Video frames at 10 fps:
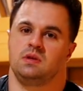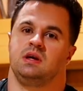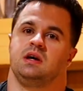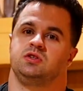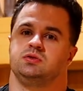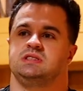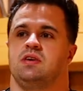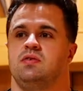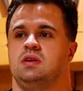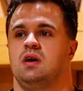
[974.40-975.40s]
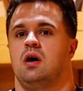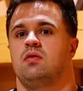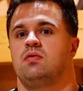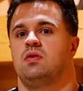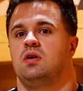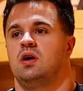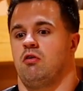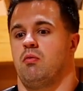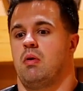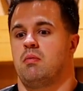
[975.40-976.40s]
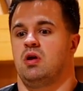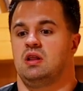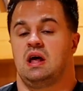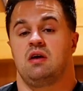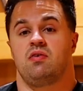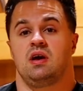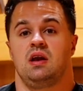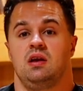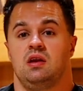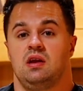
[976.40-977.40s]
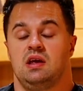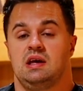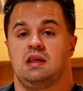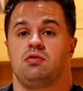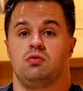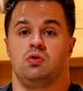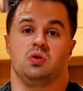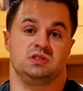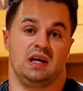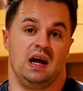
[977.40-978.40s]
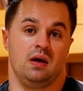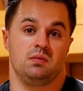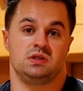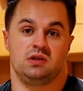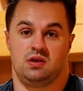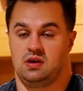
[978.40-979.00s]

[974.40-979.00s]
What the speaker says: yeah, so it was definitely tough. Remembering that if I can get through those times,